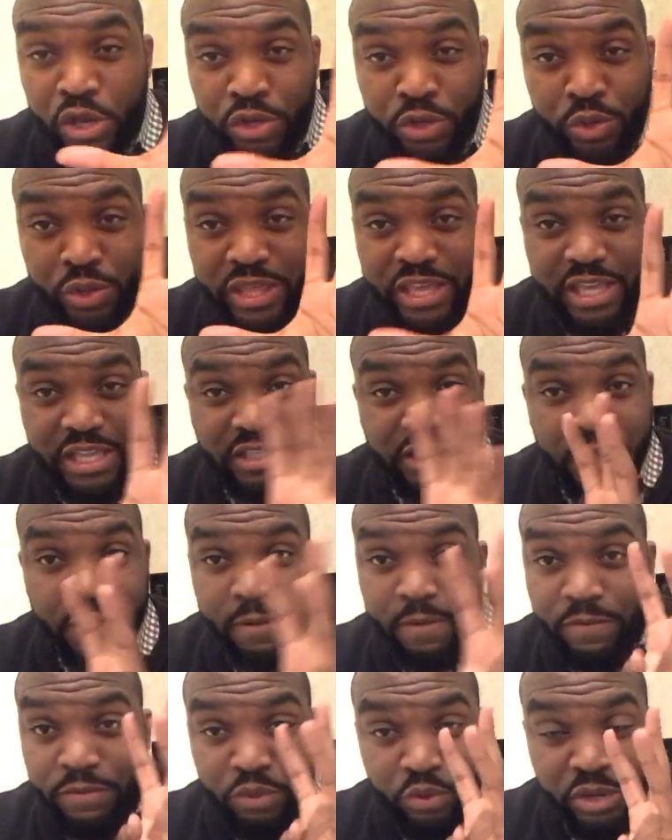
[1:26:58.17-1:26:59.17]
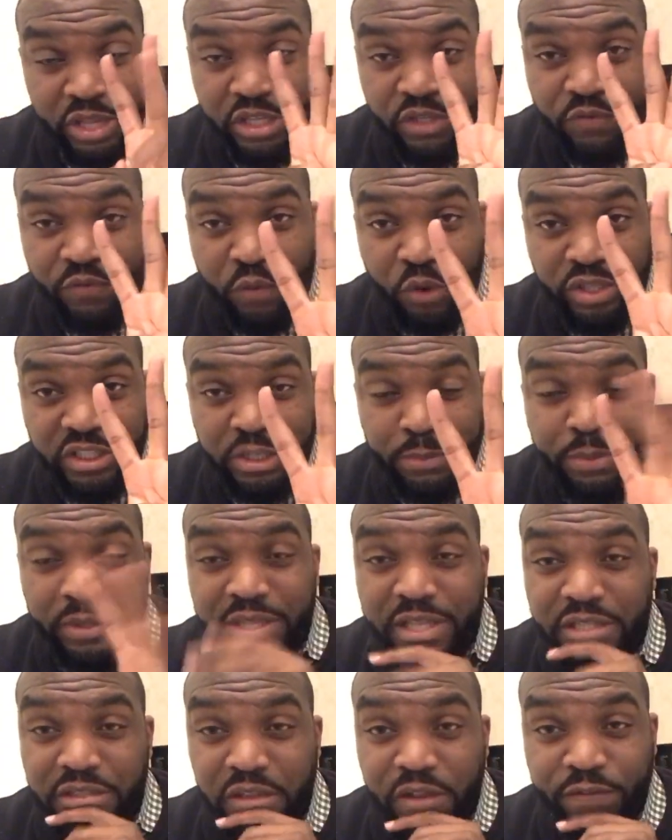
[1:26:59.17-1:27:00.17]
Do these 4 simple
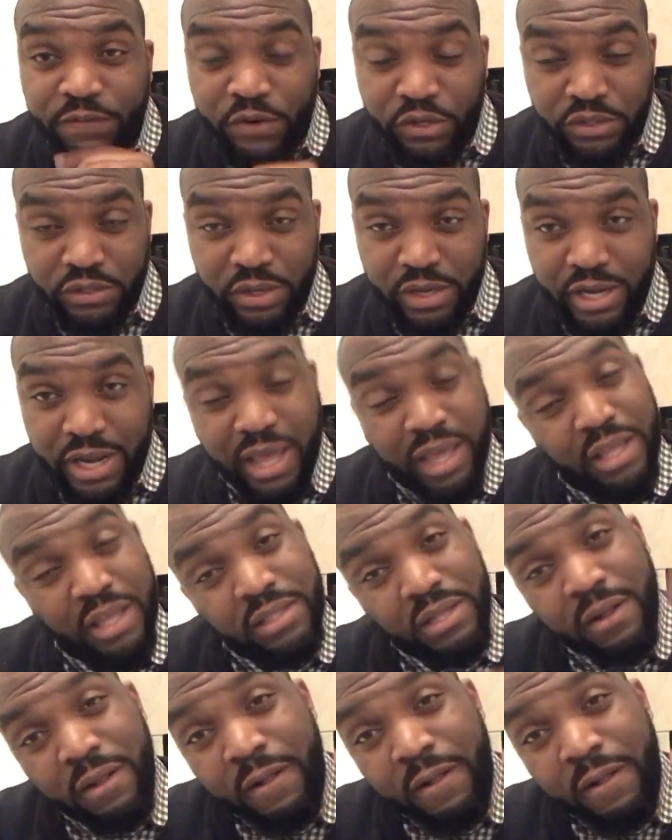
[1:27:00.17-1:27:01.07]
things in your first 30 days.